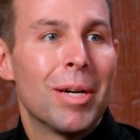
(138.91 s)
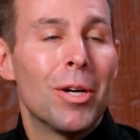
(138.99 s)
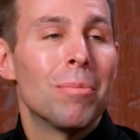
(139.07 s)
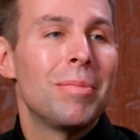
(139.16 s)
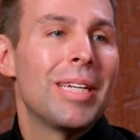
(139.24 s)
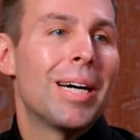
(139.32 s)

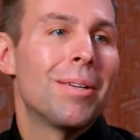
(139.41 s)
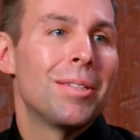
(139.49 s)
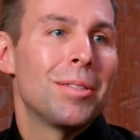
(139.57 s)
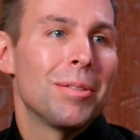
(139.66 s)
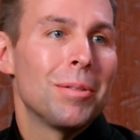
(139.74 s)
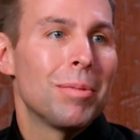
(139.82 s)
hometown
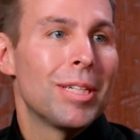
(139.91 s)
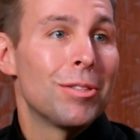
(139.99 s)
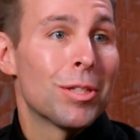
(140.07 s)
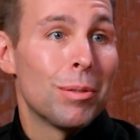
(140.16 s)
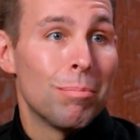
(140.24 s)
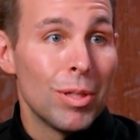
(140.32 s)
is a little place
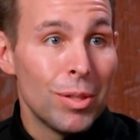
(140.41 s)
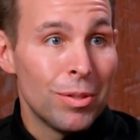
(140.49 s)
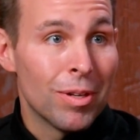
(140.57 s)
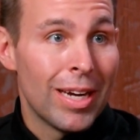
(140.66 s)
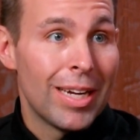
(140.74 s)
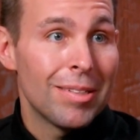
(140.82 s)
called
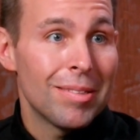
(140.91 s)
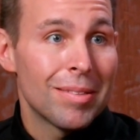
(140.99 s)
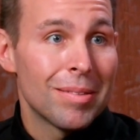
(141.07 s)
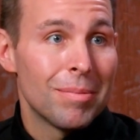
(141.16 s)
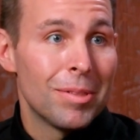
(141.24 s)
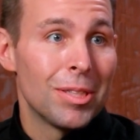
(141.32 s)
Bluegrass, which is